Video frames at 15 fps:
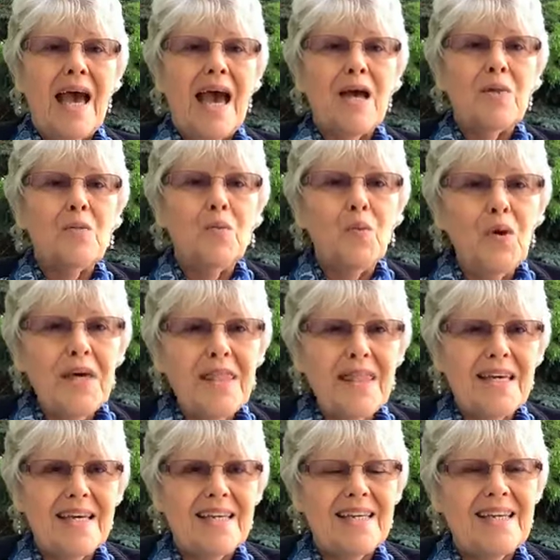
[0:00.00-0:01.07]
And with
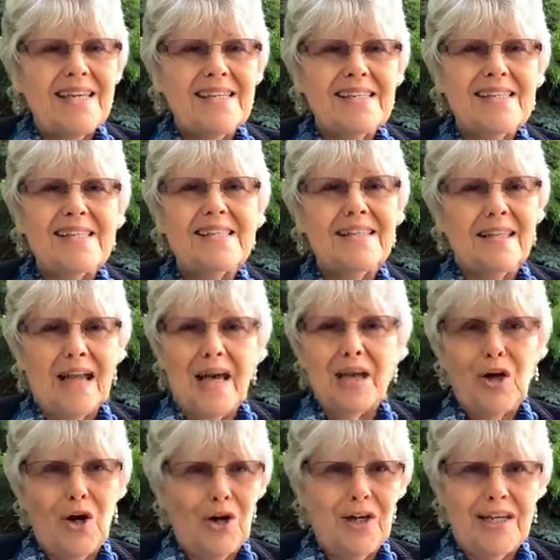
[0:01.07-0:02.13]
it is this
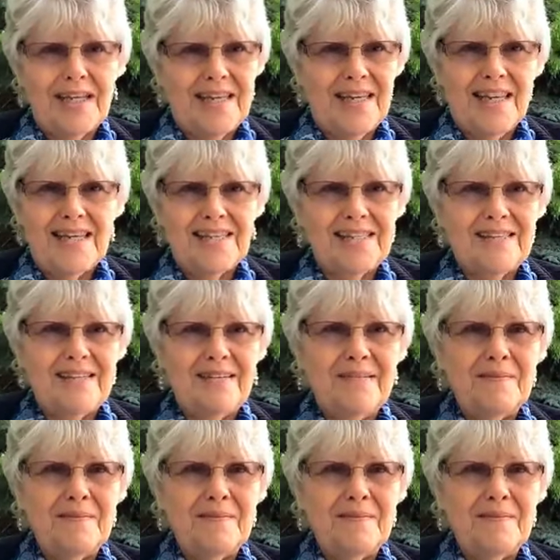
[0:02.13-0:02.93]
lightheartedness.